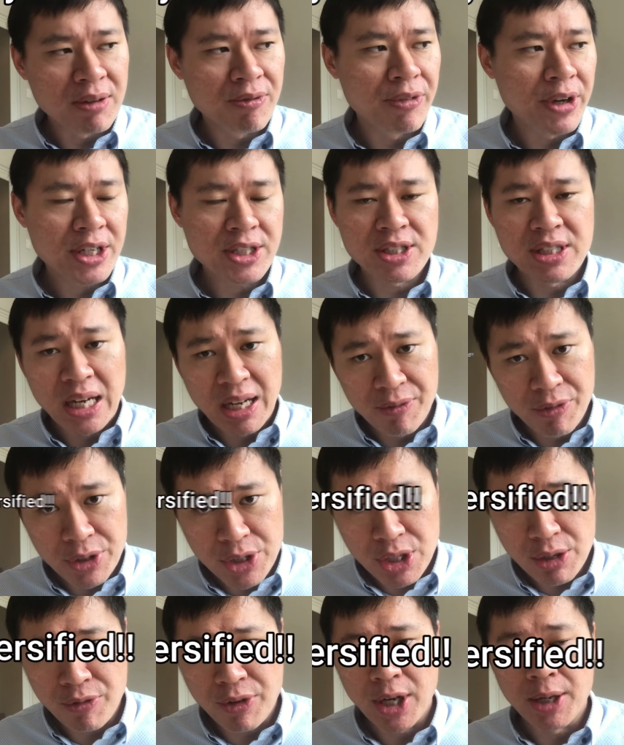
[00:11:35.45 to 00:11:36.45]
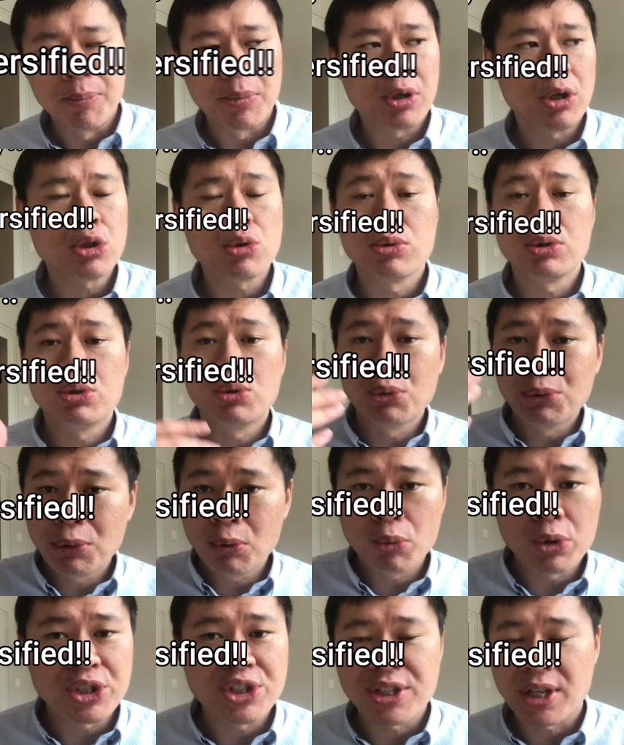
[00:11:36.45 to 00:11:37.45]
invest diversified, because we don't
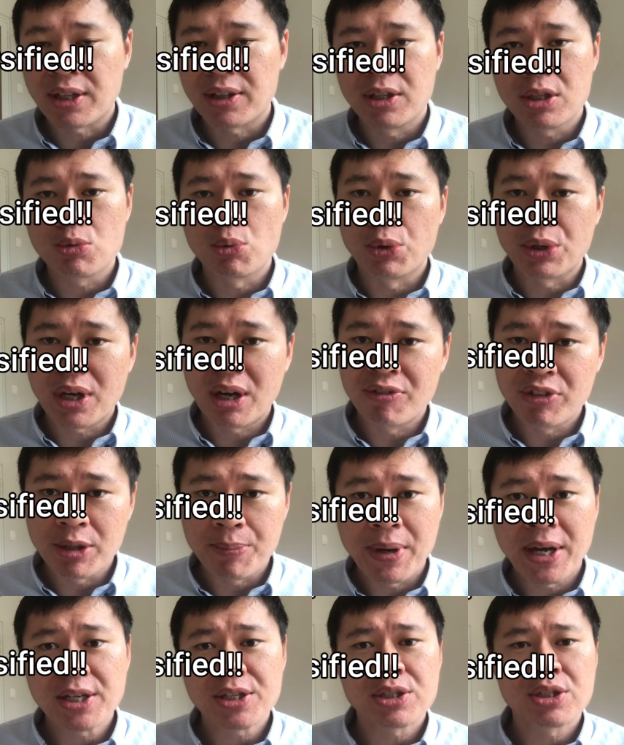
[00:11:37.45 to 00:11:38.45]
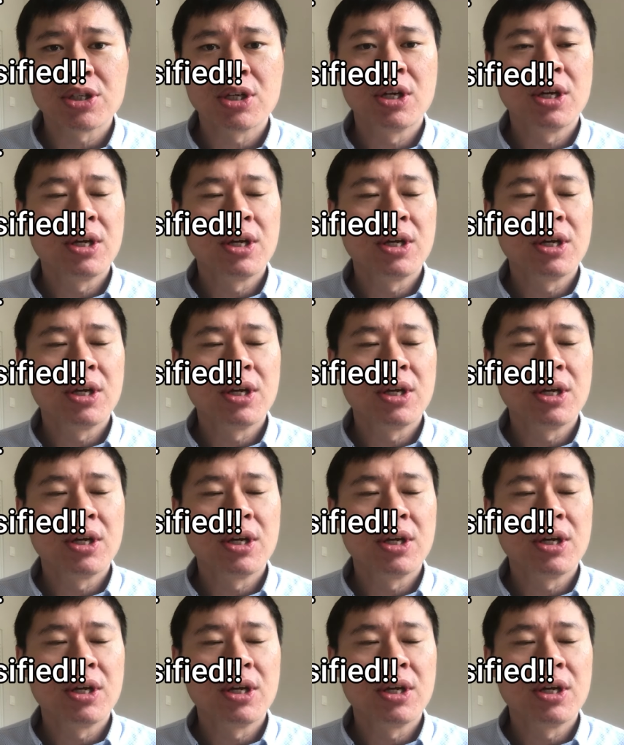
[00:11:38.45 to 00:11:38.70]
know which sectors will recover the best.